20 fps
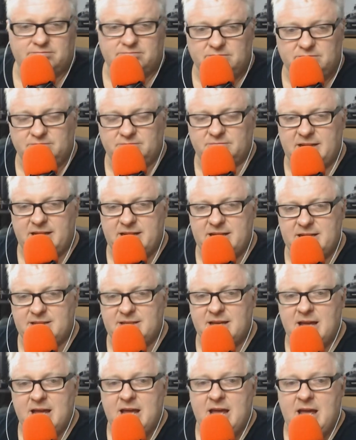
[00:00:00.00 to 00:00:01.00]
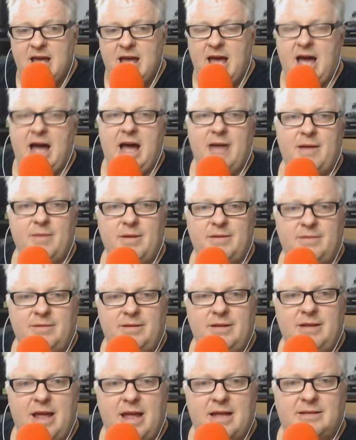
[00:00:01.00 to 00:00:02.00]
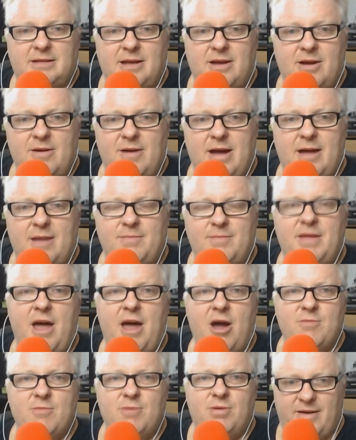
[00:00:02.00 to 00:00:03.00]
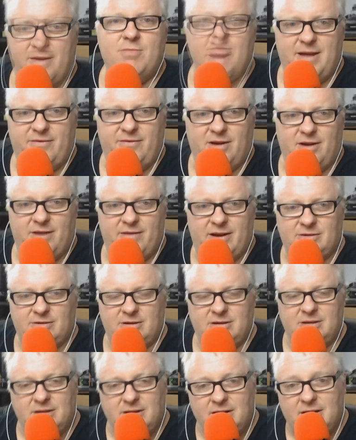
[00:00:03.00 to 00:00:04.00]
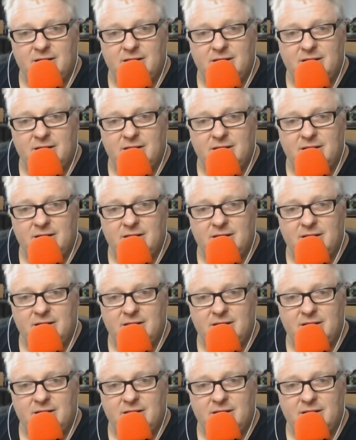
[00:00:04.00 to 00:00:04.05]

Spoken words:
That is. But the HomePod's about 500.